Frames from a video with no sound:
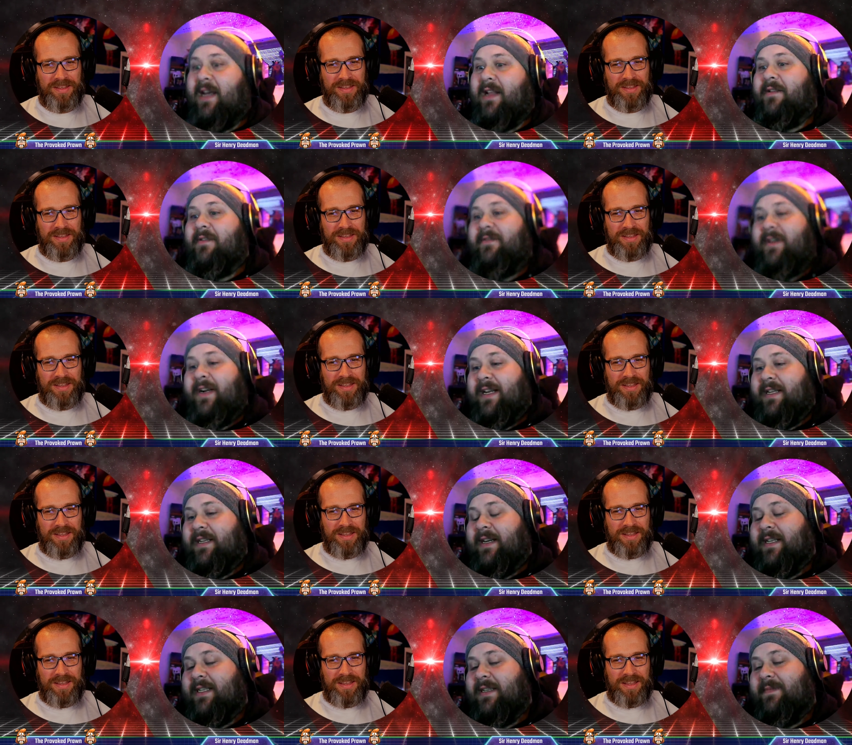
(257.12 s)
Speaker 1: Look really
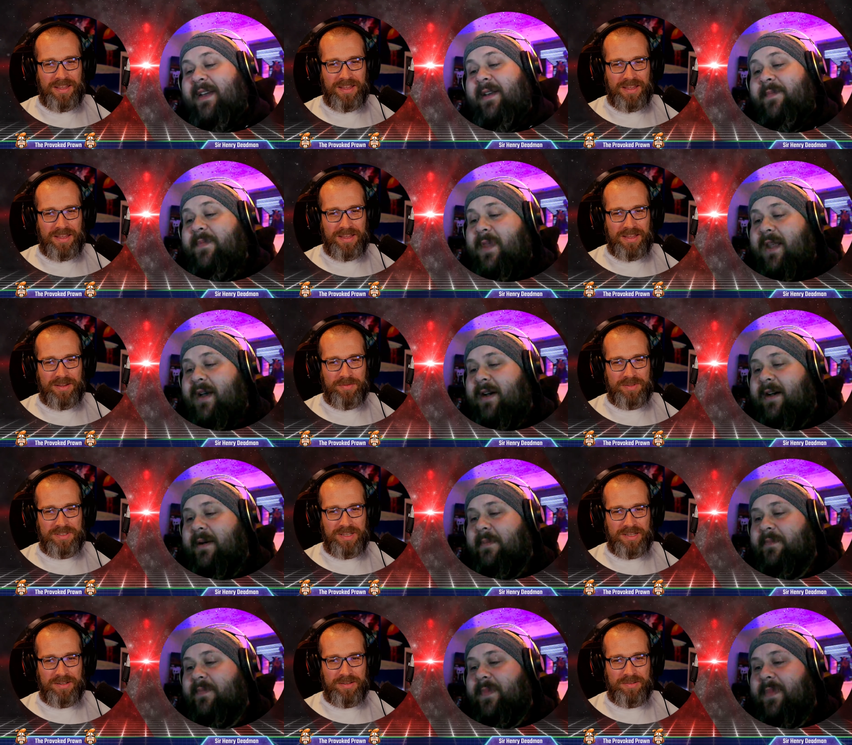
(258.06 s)
exciting to me. What's
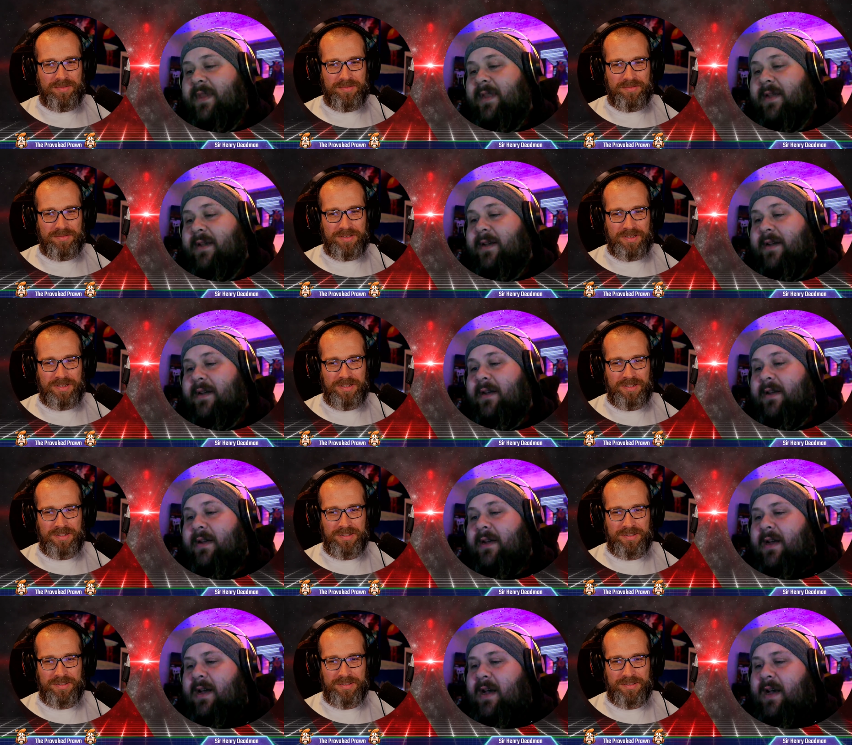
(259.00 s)
um, that called?
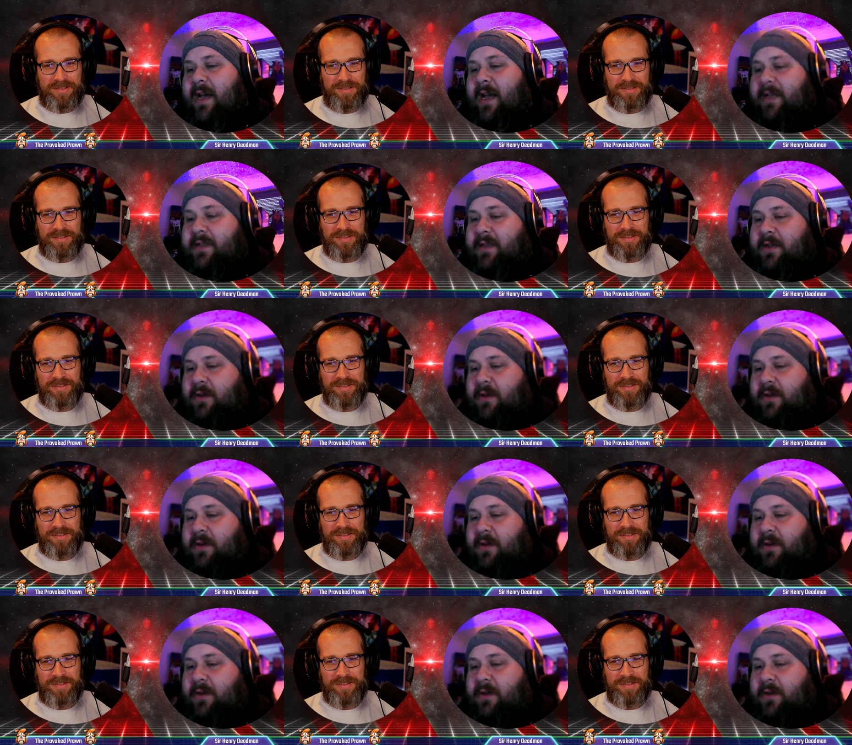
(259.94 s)
It is